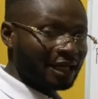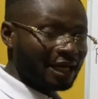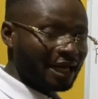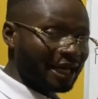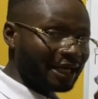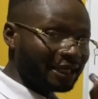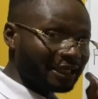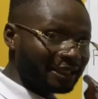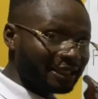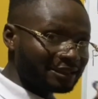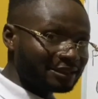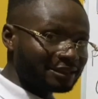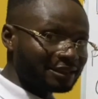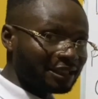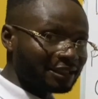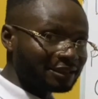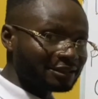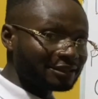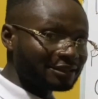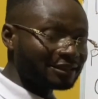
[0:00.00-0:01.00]
and
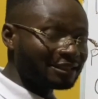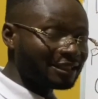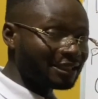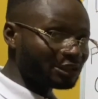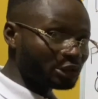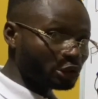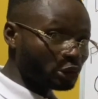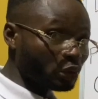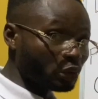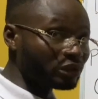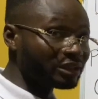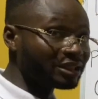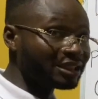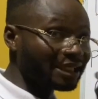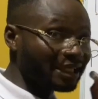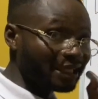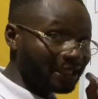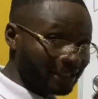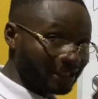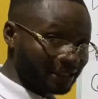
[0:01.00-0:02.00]
distance is not
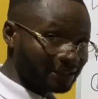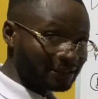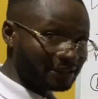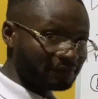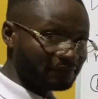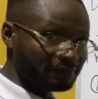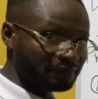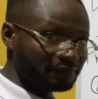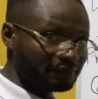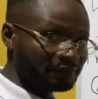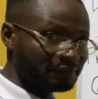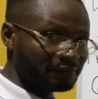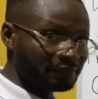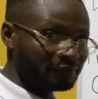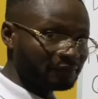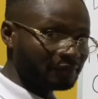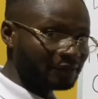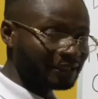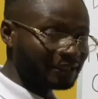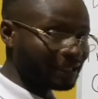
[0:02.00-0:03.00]
negative.
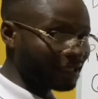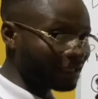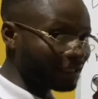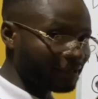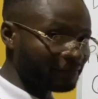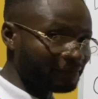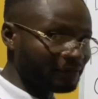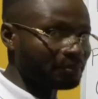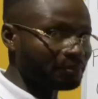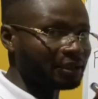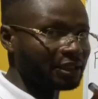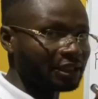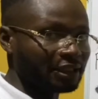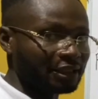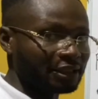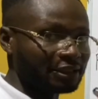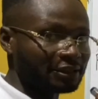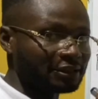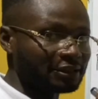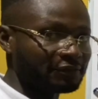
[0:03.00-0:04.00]
It can never be
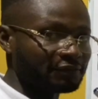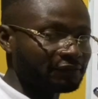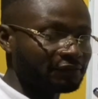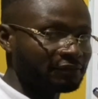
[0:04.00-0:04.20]
negative.